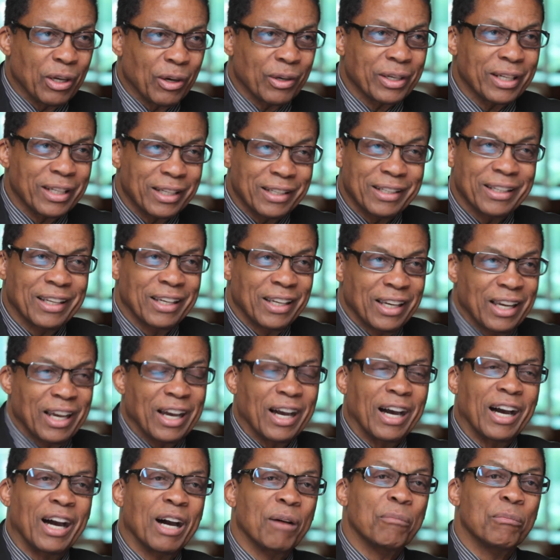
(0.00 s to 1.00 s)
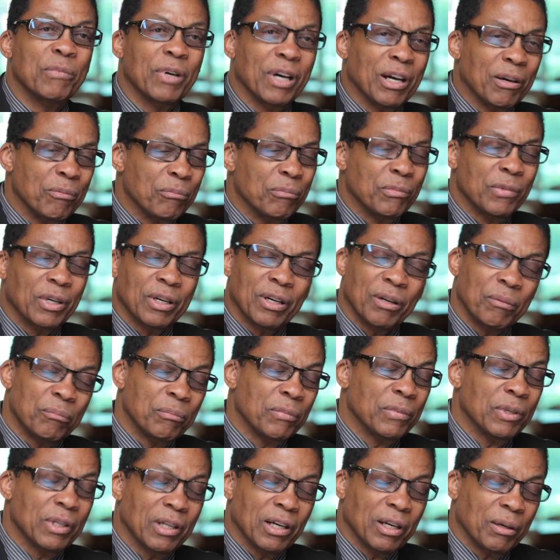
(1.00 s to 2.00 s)
on it,
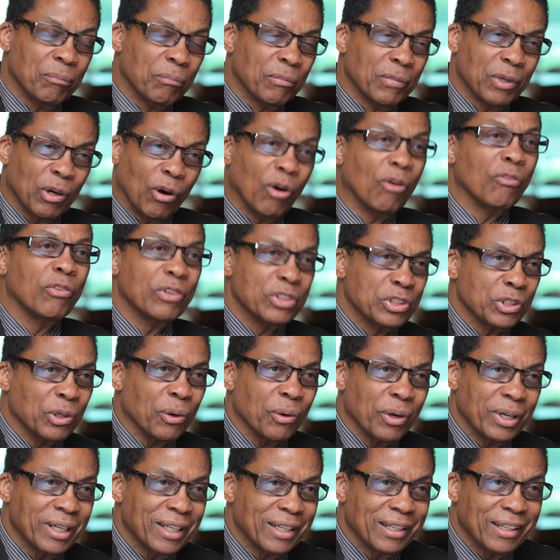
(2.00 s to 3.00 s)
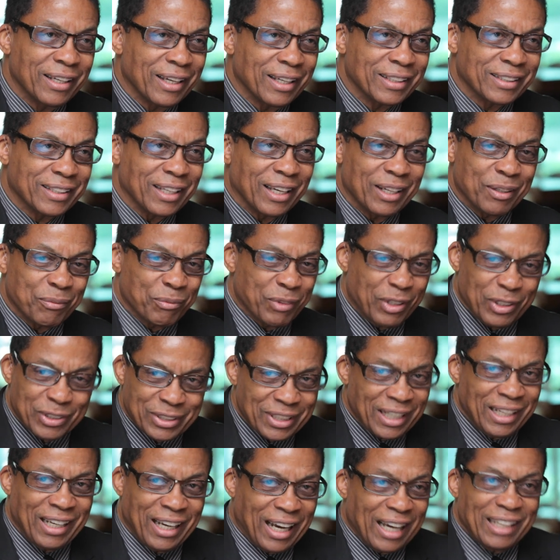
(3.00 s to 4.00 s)
I'm overjoyed at that,
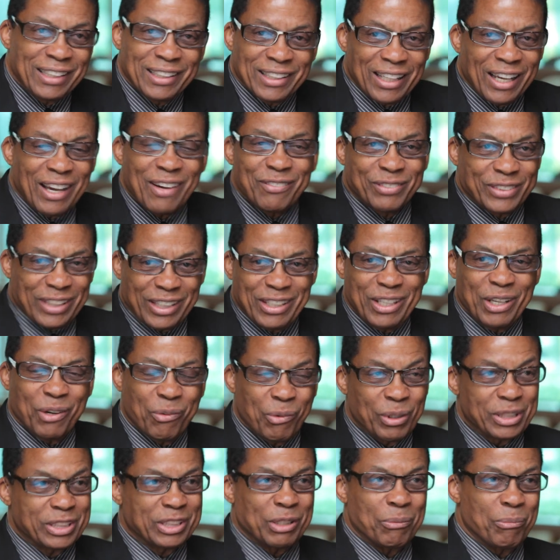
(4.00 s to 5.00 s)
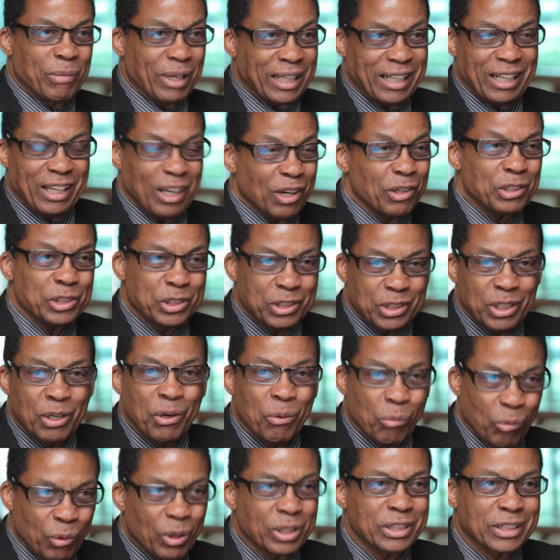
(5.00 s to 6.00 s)
because I love to hear what somebody else
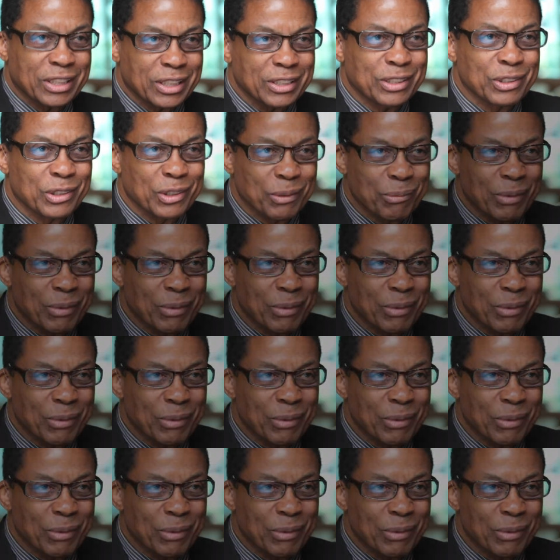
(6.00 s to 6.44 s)
wants to do to